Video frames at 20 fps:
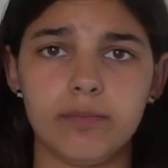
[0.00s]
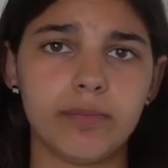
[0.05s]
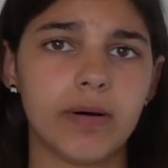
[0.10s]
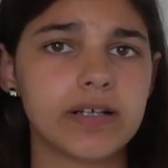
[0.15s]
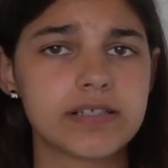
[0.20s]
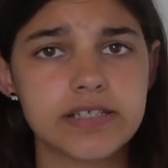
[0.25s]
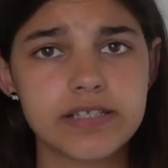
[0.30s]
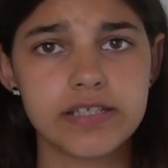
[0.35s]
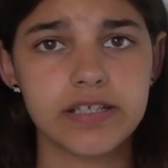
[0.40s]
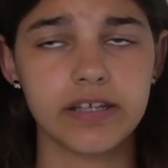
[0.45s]

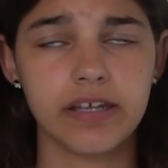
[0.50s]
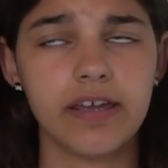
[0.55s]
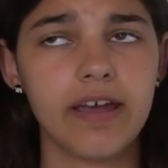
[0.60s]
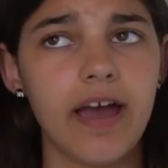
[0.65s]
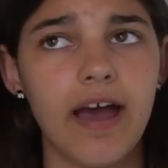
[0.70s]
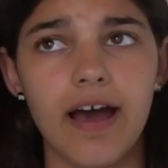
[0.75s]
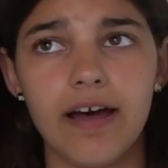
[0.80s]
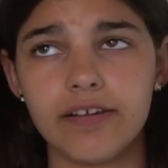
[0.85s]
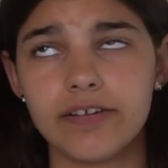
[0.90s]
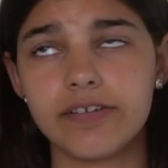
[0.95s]
But
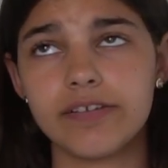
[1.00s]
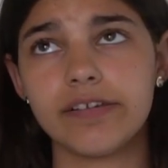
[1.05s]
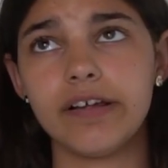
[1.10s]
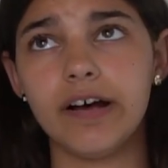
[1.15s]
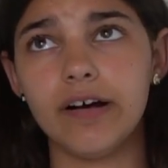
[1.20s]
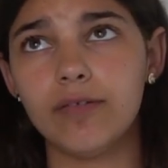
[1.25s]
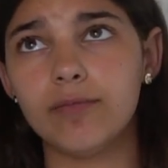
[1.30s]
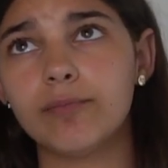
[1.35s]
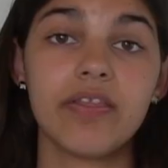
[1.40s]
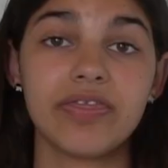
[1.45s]
yeah,
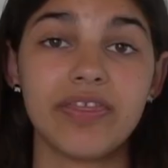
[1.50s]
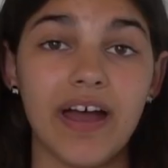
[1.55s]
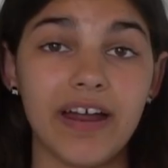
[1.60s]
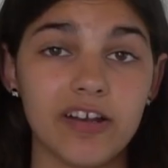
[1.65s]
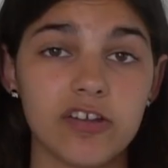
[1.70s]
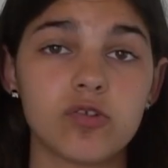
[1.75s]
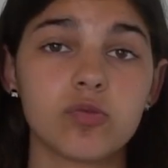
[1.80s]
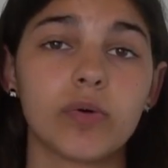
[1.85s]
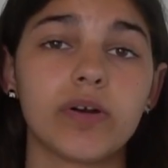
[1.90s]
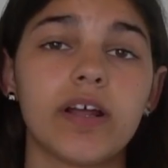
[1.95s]
so that
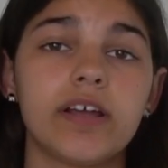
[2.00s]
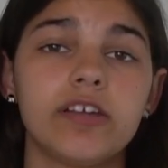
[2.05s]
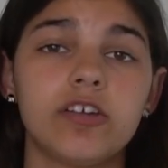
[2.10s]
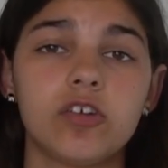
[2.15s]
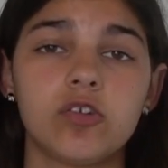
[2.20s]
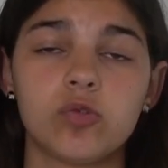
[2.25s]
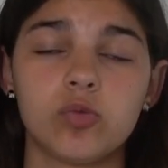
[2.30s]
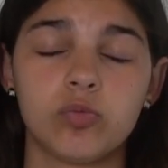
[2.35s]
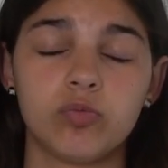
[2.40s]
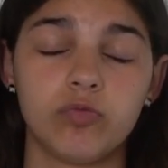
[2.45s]
is what I
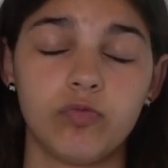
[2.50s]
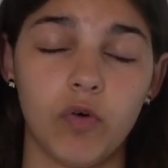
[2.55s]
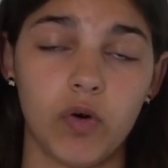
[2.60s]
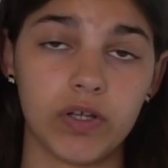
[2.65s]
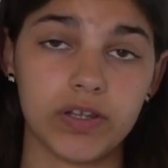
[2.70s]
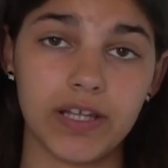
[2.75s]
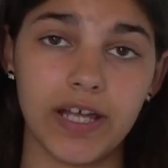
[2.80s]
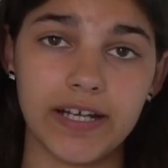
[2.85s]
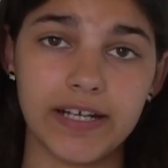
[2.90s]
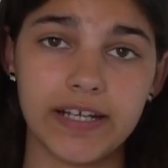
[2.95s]
use
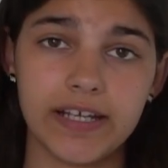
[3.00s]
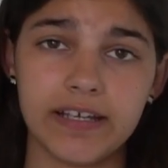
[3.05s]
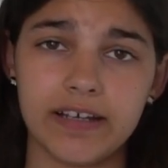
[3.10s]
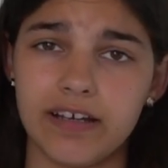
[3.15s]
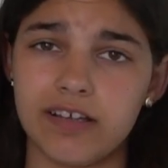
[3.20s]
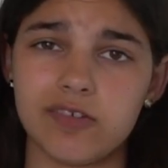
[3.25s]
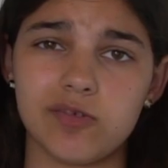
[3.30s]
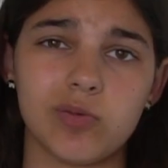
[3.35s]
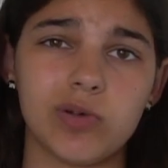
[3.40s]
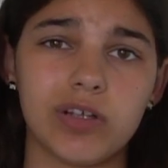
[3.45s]
for
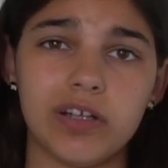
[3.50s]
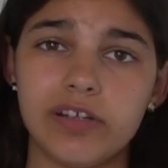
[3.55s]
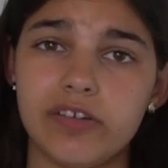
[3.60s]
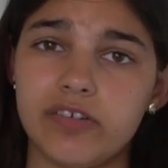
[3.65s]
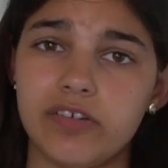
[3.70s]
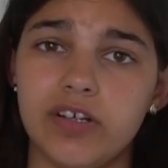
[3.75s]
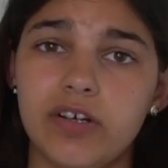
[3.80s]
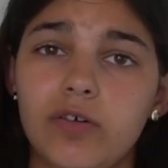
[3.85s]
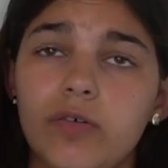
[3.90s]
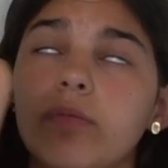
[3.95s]
lighting, as well
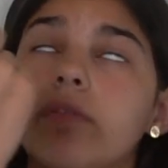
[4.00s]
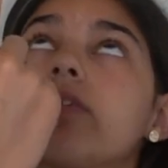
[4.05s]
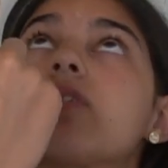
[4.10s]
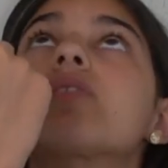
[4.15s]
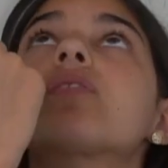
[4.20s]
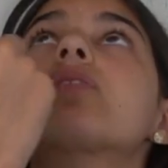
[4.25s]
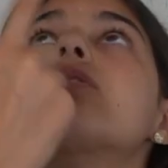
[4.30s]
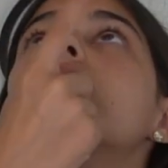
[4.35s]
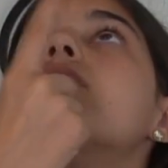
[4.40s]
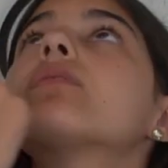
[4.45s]
as, you know,
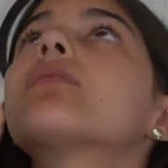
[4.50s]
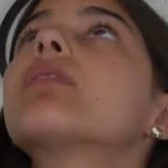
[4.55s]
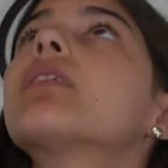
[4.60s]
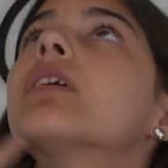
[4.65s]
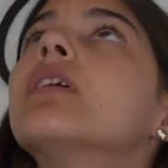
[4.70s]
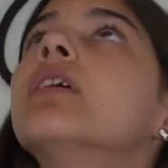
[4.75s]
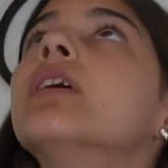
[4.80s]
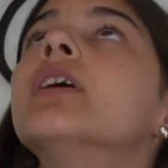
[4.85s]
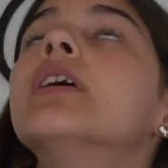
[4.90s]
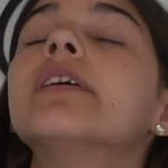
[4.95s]
it's
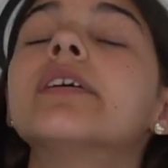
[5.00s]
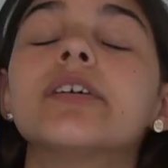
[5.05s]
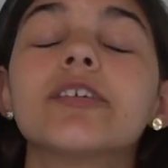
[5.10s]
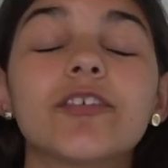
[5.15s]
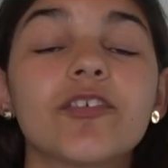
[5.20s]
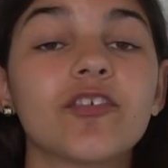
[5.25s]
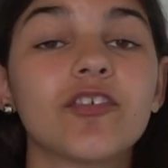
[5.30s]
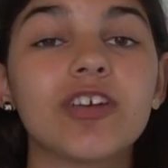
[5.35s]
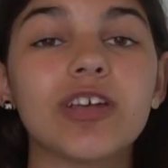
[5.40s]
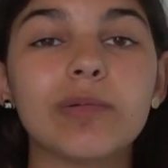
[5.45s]

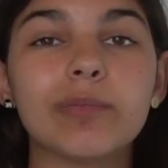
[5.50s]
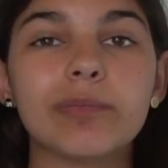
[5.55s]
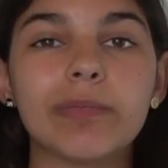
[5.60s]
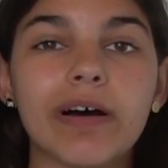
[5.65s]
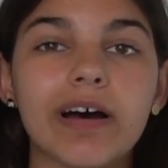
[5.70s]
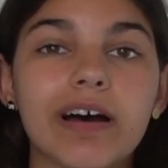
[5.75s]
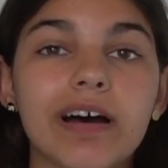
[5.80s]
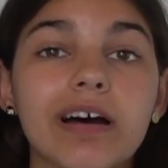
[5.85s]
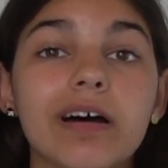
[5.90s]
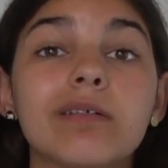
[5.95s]
cheap
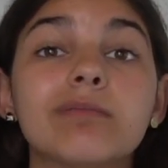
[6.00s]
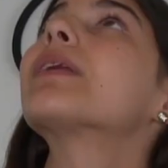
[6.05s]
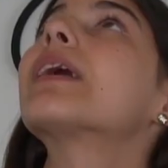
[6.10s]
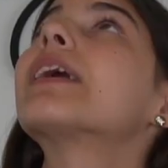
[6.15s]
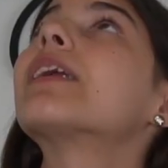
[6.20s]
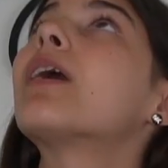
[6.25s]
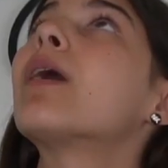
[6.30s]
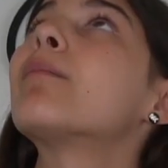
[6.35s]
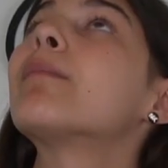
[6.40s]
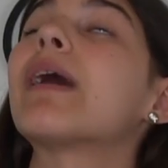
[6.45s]

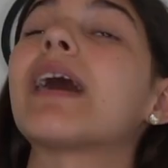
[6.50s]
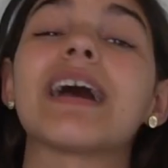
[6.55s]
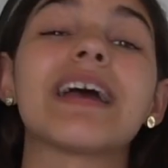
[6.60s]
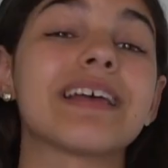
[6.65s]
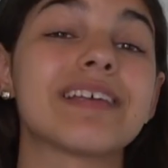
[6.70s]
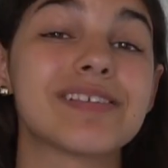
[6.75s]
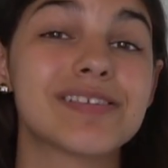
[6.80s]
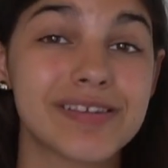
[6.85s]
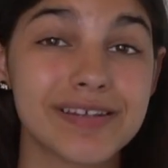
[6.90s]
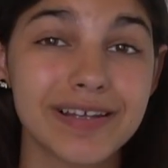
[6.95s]
light on
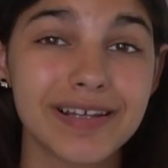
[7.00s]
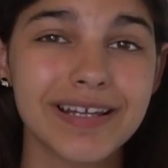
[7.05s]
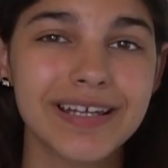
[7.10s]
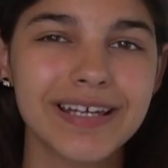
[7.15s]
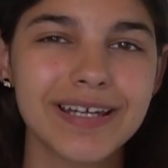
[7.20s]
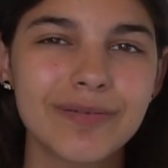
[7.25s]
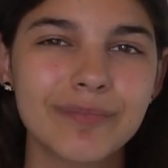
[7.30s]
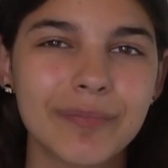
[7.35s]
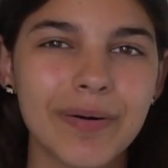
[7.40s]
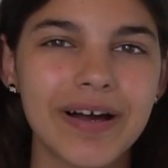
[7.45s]
my
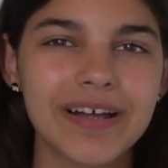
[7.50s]
ceiling.